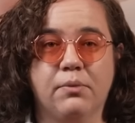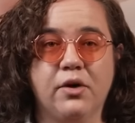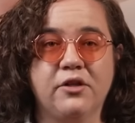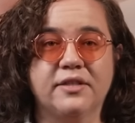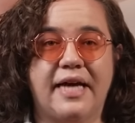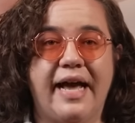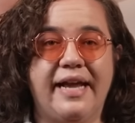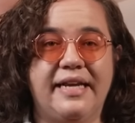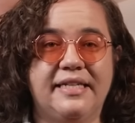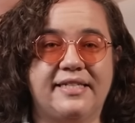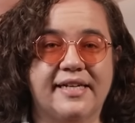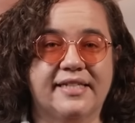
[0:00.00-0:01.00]
Boyle died
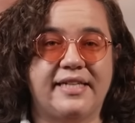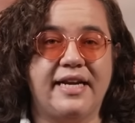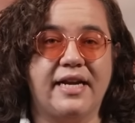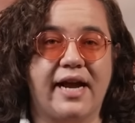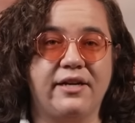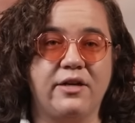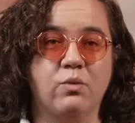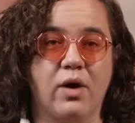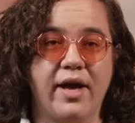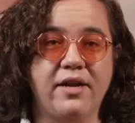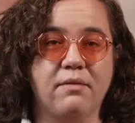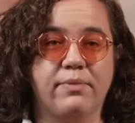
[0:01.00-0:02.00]
in
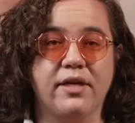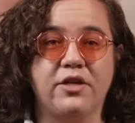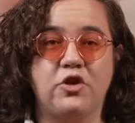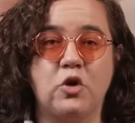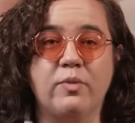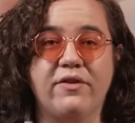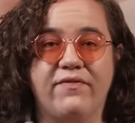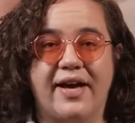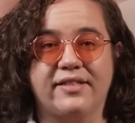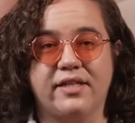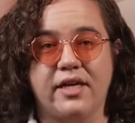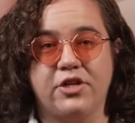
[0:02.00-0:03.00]
1691 but human
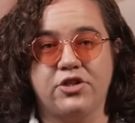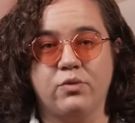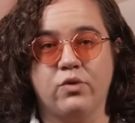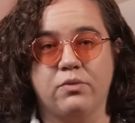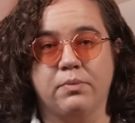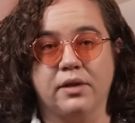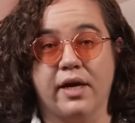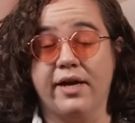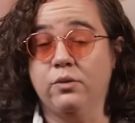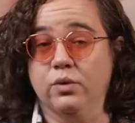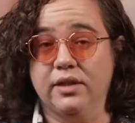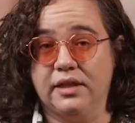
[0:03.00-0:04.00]
fascination with
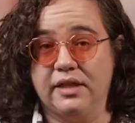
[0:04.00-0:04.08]
blood would